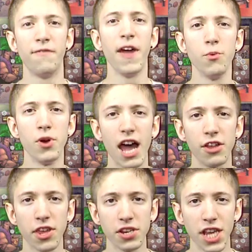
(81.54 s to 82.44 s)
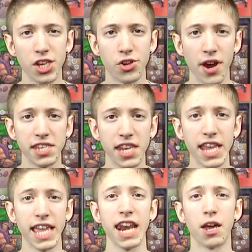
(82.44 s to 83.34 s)
If anyone out there is interested
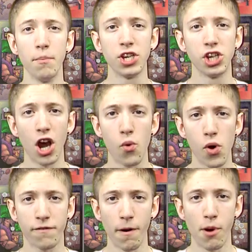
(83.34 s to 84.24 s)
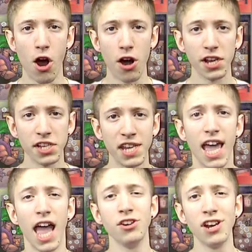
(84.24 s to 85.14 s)
in getting commissioned artwork from our artists
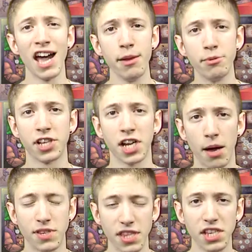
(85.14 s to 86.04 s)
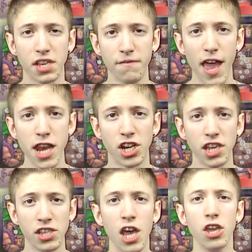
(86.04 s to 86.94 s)
and you're not able to come to these
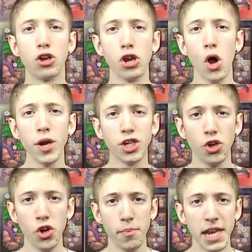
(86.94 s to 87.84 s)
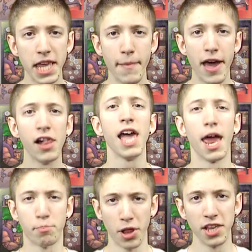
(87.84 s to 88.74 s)
conventions, you can always shoot them an email
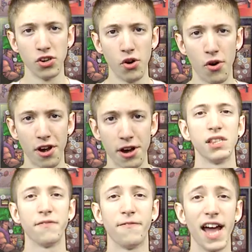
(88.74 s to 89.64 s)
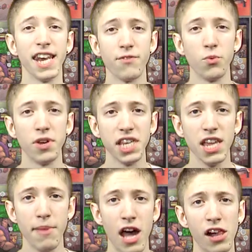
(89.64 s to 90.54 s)
and place an order. To find everyone's
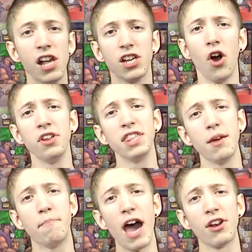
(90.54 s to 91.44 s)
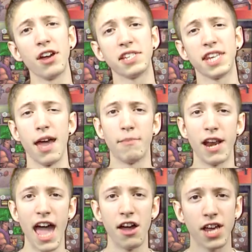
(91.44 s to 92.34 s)
email, go to the About Us tab
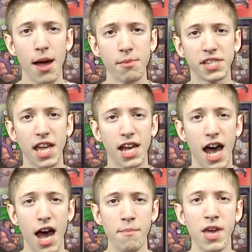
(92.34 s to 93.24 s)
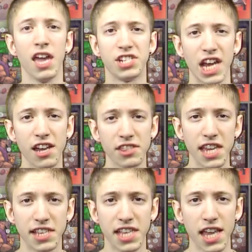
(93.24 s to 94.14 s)
on houndcomics.com and check out
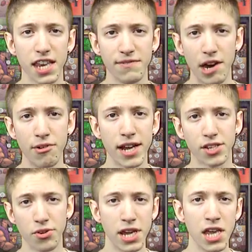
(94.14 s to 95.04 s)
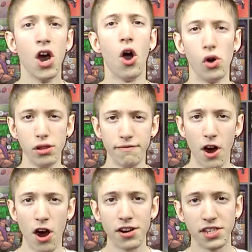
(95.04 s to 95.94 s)
the executive directory. All of
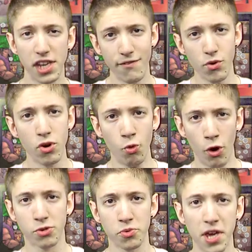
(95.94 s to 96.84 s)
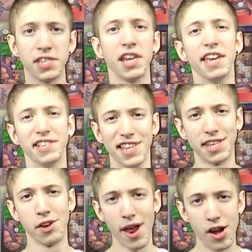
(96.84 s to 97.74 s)
our artists and everyone who works with us is
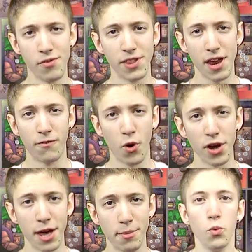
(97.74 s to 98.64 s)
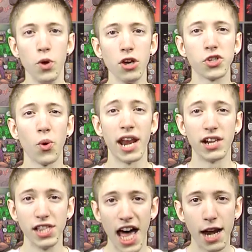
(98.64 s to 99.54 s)
listed right over there for you. We also had
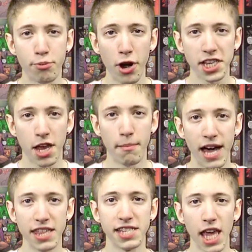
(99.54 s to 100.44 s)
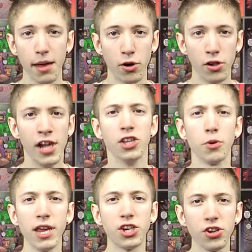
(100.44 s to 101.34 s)
a lot of press come by the table,
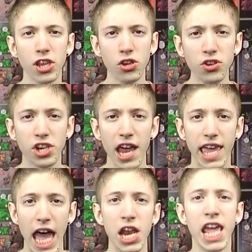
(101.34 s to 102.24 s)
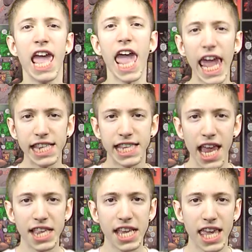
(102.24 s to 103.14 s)
so make sure that you check out Eight
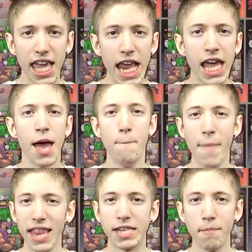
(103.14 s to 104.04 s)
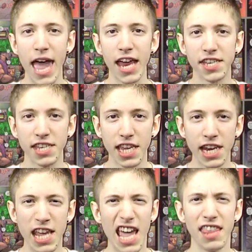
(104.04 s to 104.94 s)
Days a Geek, Mensa
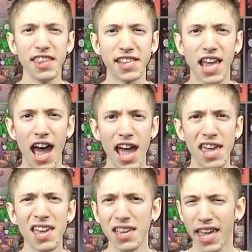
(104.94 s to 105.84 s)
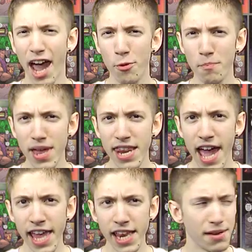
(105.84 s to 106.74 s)
Magazine, and this guy, Count
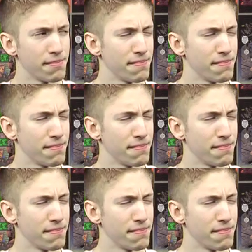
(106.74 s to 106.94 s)
Midnight?